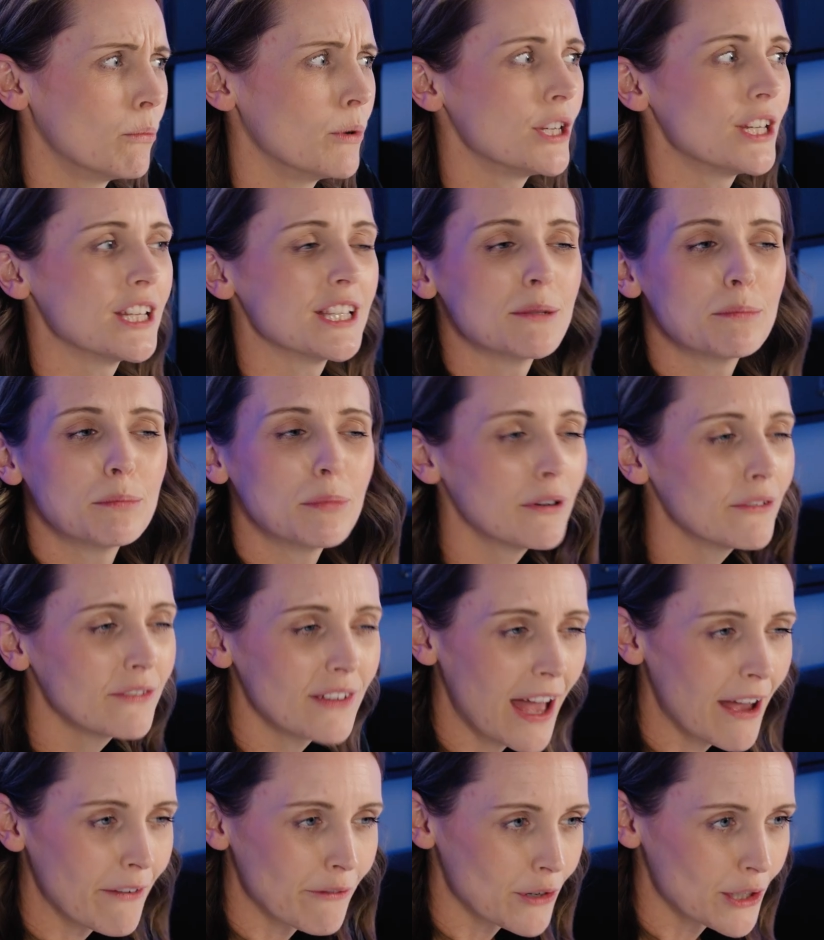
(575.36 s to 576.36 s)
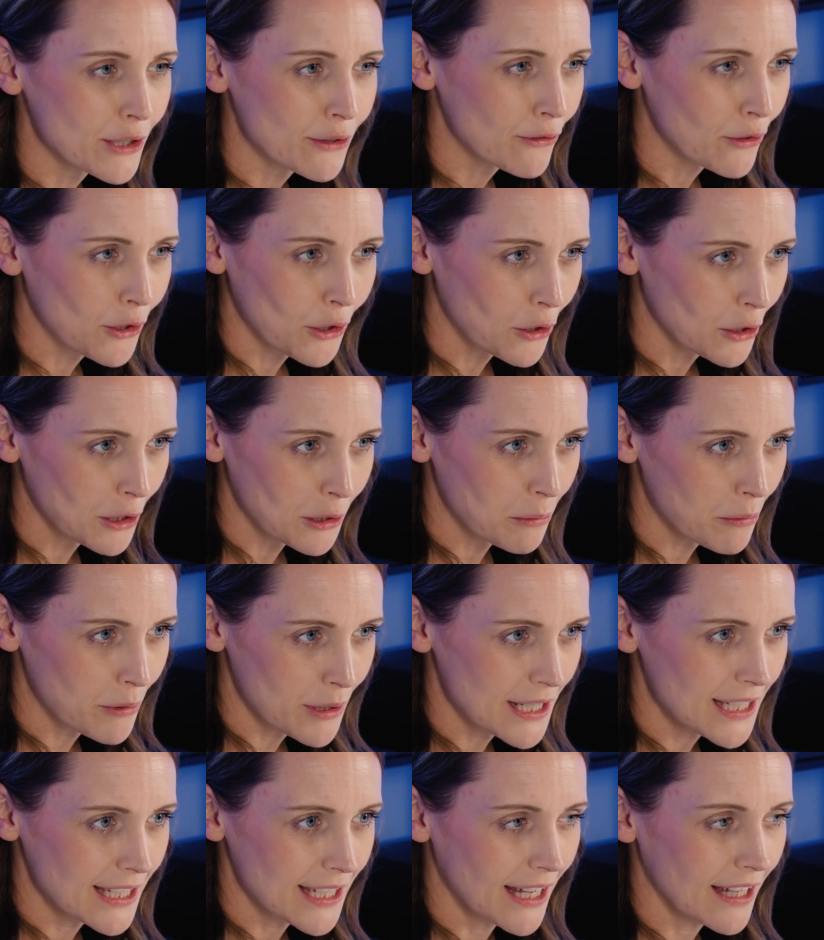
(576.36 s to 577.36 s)
which is above average for a colour
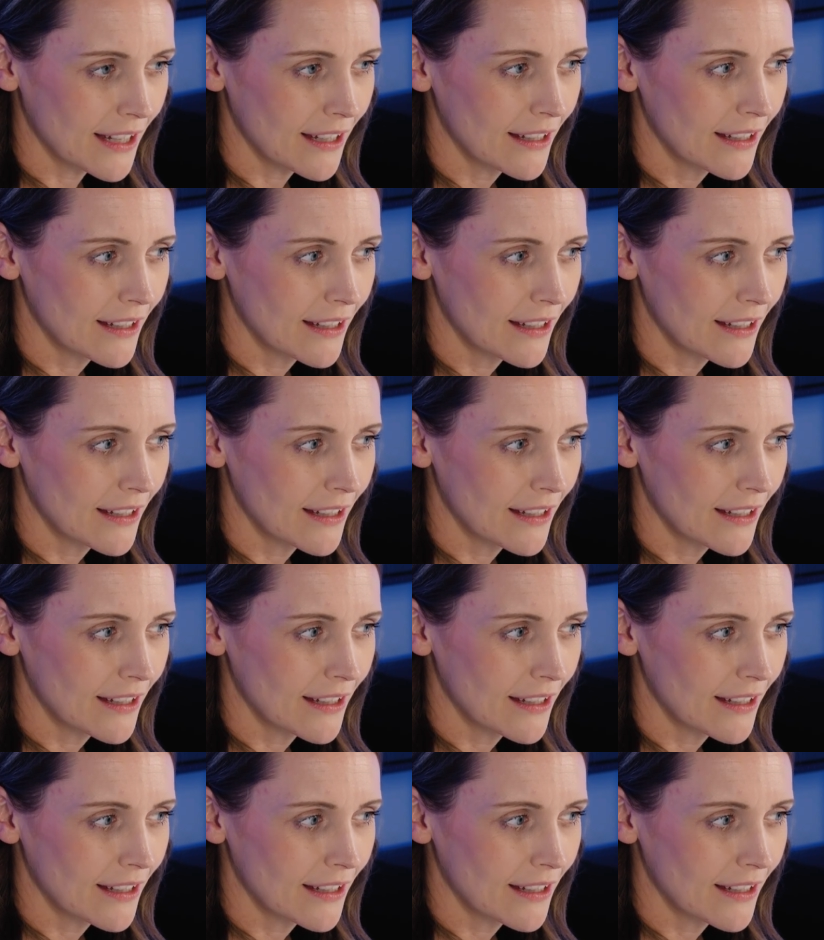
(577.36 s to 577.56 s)
printer.